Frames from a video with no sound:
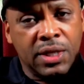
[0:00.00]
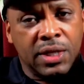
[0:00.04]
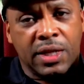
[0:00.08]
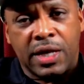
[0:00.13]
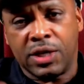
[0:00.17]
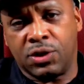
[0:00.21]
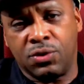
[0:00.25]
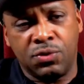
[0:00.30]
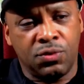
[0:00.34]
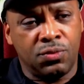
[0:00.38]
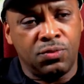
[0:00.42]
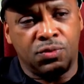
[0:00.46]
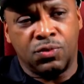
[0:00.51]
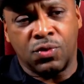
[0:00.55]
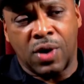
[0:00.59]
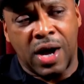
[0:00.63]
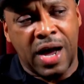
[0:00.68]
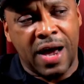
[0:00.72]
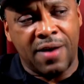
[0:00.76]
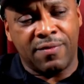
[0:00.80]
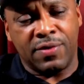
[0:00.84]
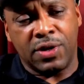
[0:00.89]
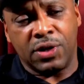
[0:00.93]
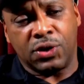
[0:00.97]
like you
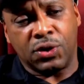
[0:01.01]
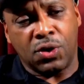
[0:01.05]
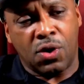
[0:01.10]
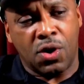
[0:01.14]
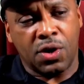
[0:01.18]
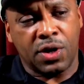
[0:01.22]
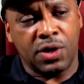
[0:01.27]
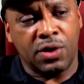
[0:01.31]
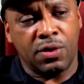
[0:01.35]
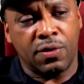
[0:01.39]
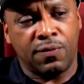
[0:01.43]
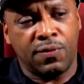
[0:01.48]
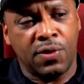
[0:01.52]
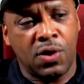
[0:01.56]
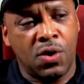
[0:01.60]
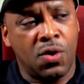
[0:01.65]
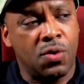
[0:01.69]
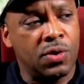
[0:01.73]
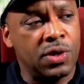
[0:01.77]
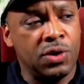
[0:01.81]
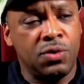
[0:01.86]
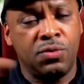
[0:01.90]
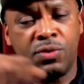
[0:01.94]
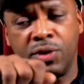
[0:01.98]
driving and talking on the
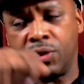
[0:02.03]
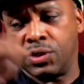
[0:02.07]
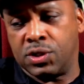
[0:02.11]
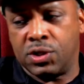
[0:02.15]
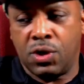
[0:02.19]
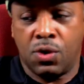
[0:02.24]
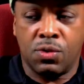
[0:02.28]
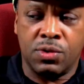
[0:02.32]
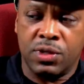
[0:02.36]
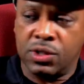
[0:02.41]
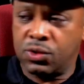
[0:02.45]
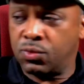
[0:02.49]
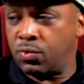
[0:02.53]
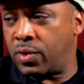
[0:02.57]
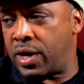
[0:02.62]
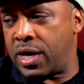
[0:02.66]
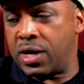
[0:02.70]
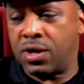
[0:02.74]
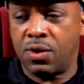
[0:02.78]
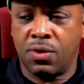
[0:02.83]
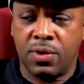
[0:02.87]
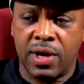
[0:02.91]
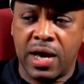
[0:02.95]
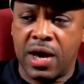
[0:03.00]
phone and you just go this way,
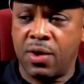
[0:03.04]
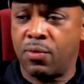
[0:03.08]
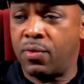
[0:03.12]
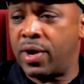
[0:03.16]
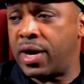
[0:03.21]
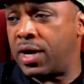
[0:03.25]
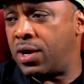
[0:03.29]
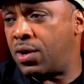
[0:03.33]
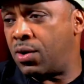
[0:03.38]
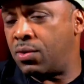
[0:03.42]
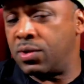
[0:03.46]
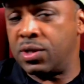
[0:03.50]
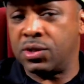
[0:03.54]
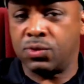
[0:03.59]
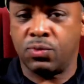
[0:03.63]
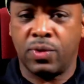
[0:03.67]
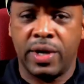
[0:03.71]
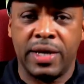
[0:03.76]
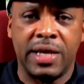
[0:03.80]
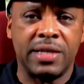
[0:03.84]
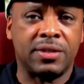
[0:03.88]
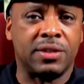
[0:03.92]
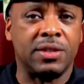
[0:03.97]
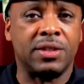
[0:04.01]
go that way, go this
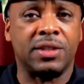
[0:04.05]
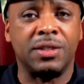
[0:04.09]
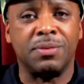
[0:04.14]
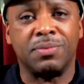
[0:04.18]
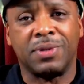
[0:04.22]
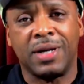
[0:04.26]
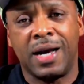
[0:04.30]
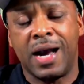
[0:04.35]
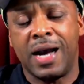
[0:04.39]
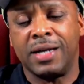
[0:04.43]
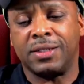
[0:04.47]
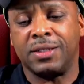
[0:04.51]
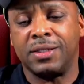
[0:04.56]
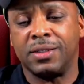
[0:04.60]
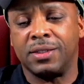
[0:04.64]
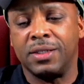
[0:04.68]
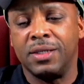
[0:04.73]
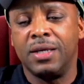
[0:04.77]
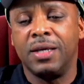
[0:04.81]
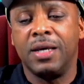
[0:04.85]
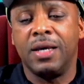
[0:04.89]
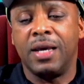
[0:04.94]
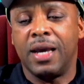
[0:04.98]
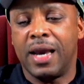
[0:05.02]
way, that's the subconscious
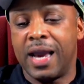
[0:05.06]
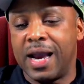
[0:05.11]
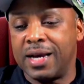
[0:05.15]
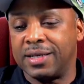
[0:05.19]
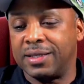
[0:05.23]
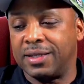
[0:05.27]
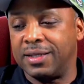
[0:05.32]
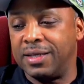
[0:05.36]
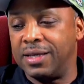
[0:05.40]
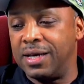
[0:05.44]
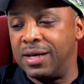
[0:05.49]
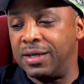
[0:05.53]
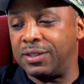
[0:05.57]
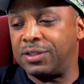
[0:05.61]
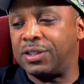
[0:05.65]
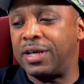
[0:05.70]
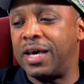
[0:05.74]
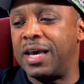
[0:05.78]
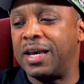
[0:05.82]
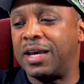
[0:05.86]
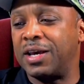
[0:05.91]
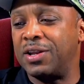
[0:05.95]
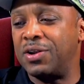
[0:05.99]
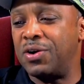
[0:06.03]
actually
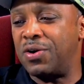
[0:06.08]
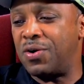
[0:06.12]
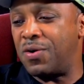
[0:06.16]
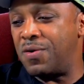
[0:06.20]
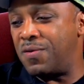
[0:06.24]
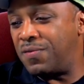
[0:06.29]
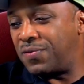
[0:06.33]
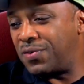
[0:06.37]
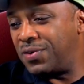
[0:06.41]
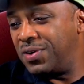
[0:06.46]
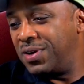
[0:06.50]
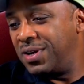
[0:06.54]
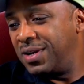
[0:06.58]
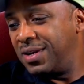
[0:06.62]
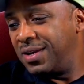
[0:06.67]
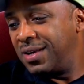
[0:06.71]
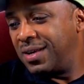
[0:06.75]
taking over.